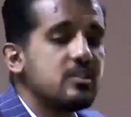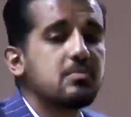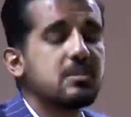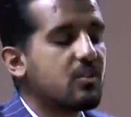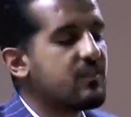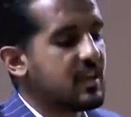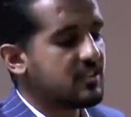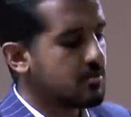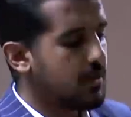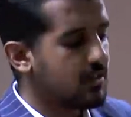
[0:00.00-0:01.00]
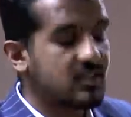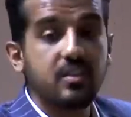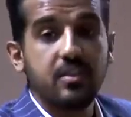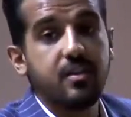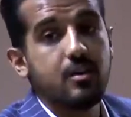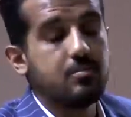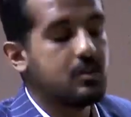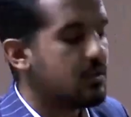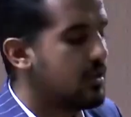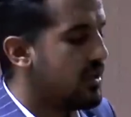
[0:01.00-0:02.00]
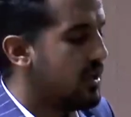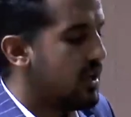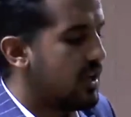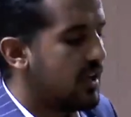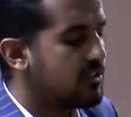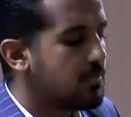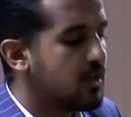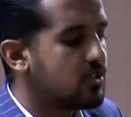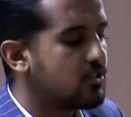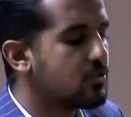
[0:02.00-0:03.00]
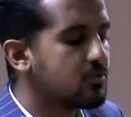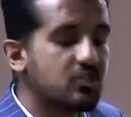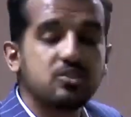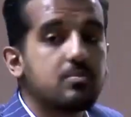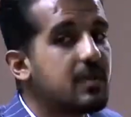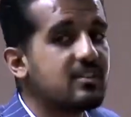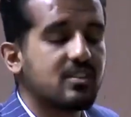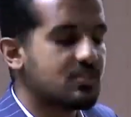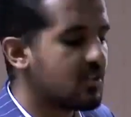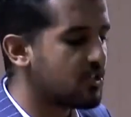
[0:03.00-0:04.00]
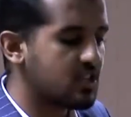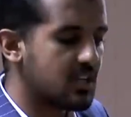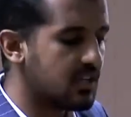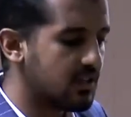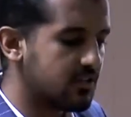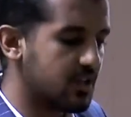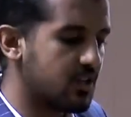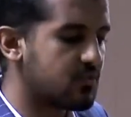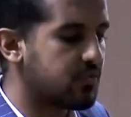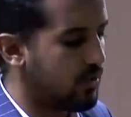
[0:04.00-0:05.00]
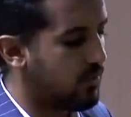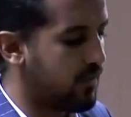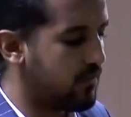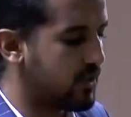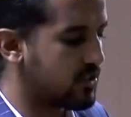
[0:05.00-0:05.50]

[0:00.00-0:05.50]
Principles of the antibiotics therapy. Antibiotics do not replace a surgical drainage of